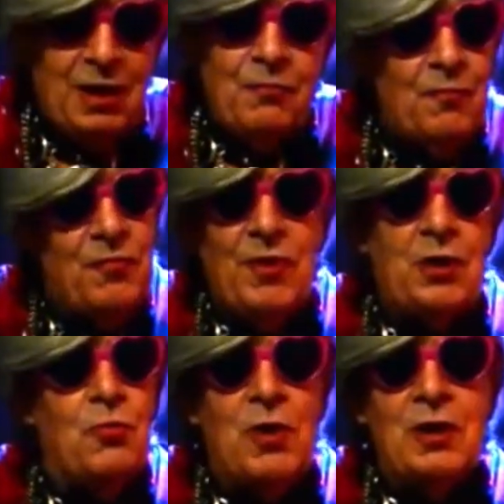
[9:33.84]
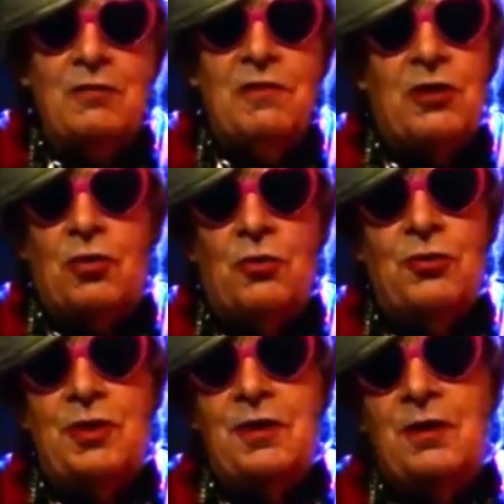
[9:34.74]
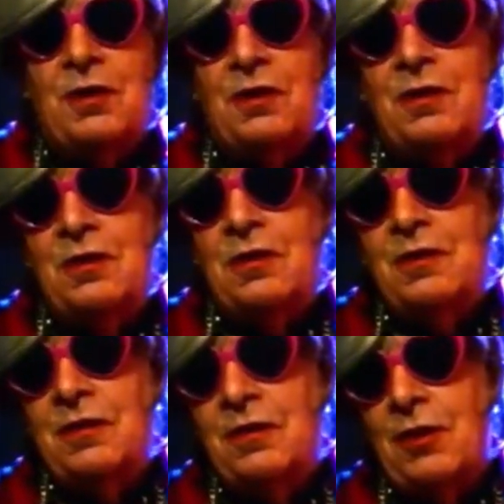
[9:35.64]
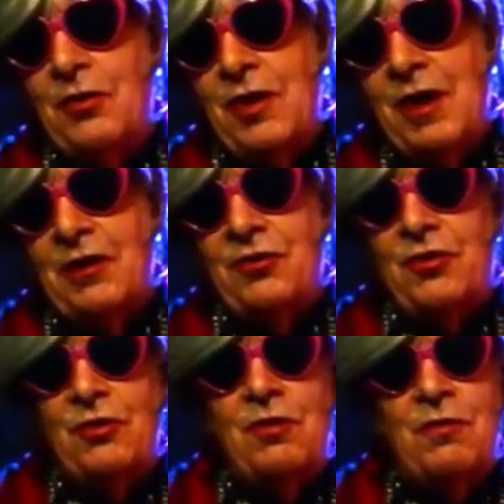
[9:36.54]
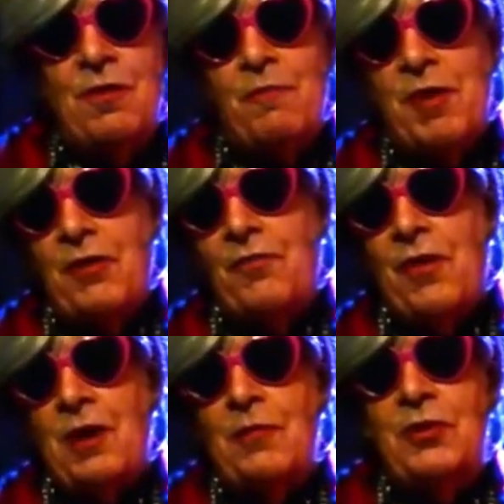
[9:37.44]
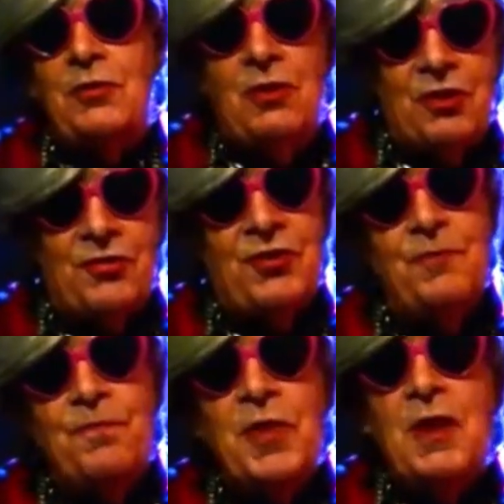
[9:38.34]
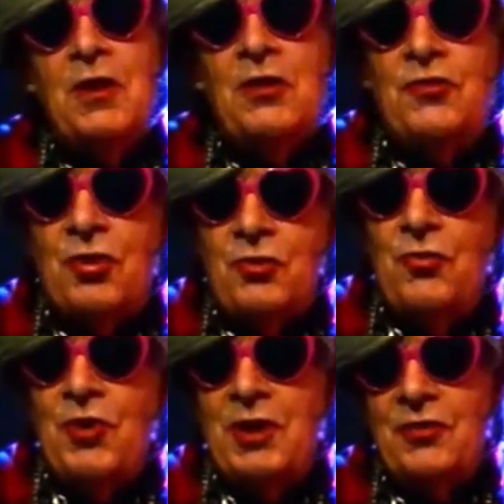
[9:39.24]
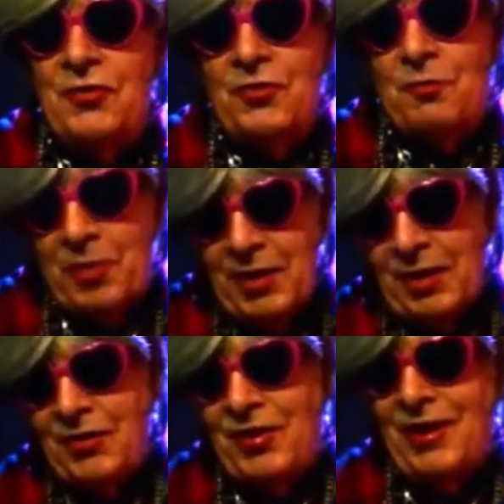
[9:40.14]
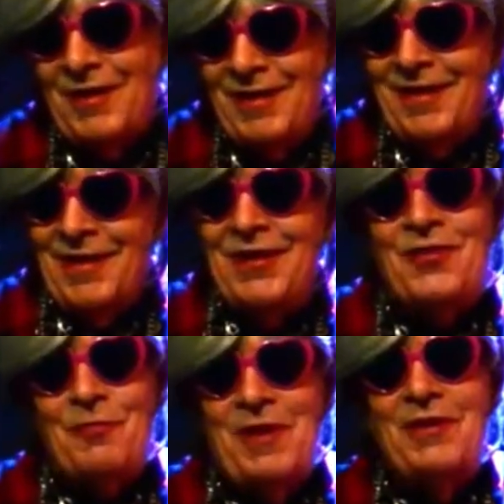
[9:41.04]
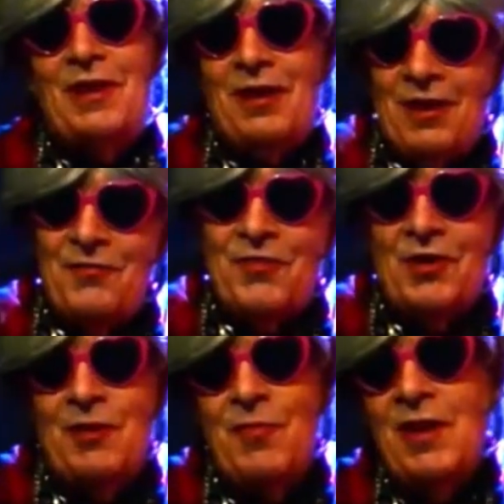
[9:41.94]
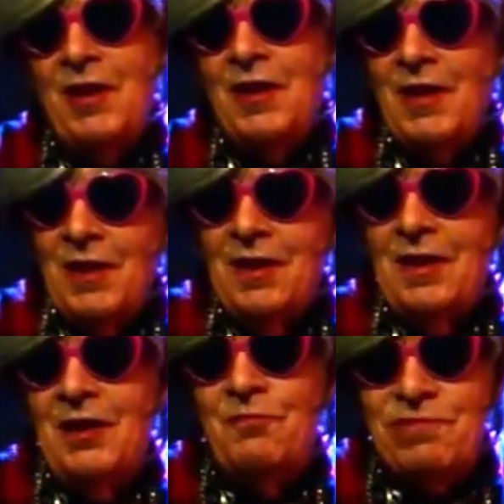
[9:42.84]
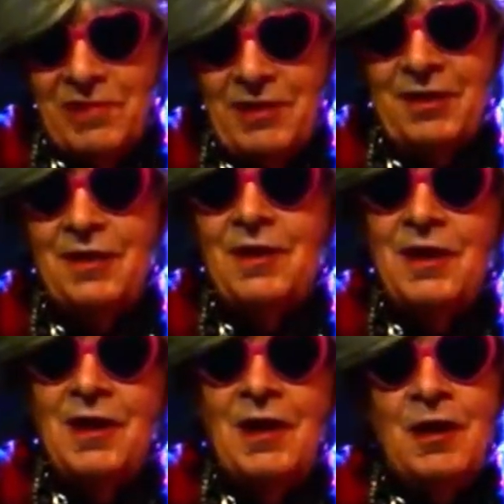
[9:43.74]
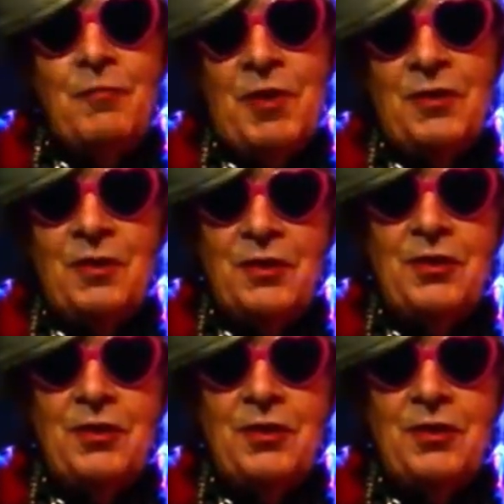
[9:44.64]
No one recorded, the attitude of the pig farmer who lost 2,000 pigs that he spent a lifetime breeding. But,